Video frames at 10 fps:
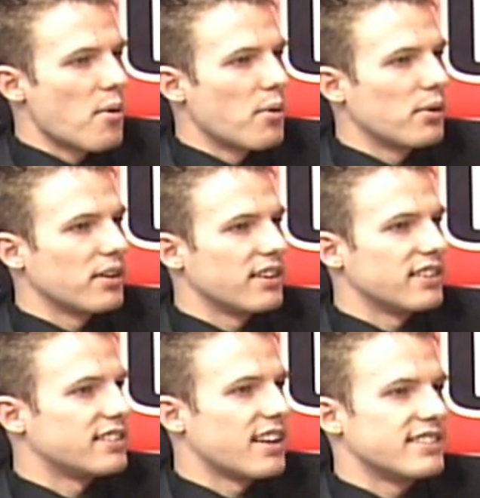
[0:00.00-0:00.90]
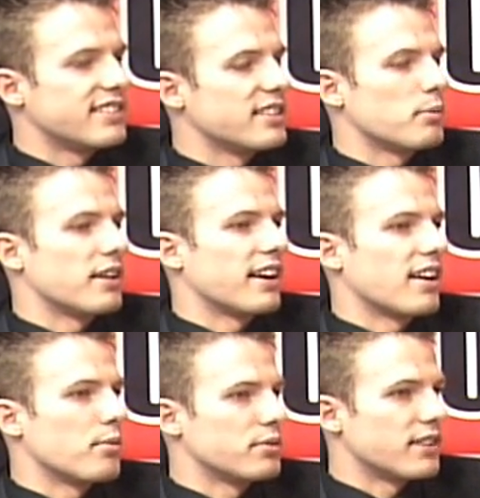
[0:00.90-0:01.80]
or is that just something
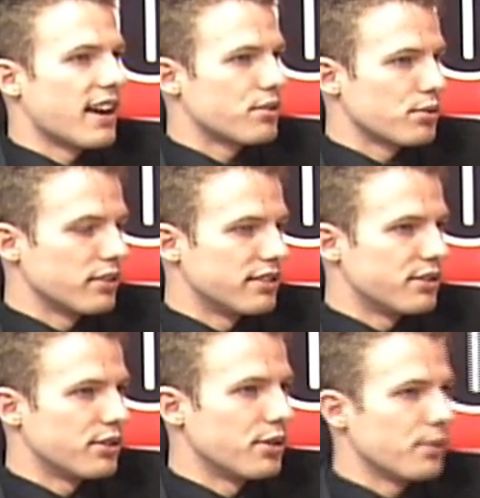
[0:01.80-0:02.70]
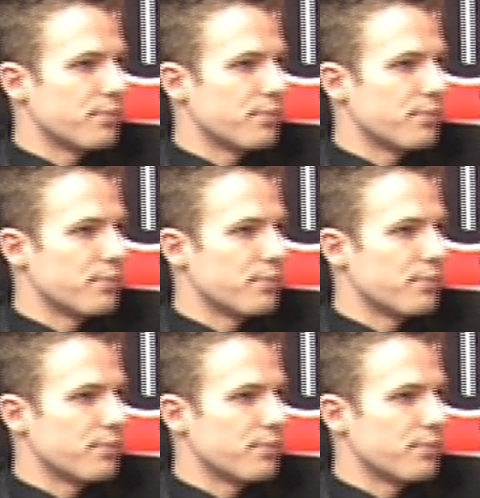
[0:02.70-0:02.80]
that comes naturally to you?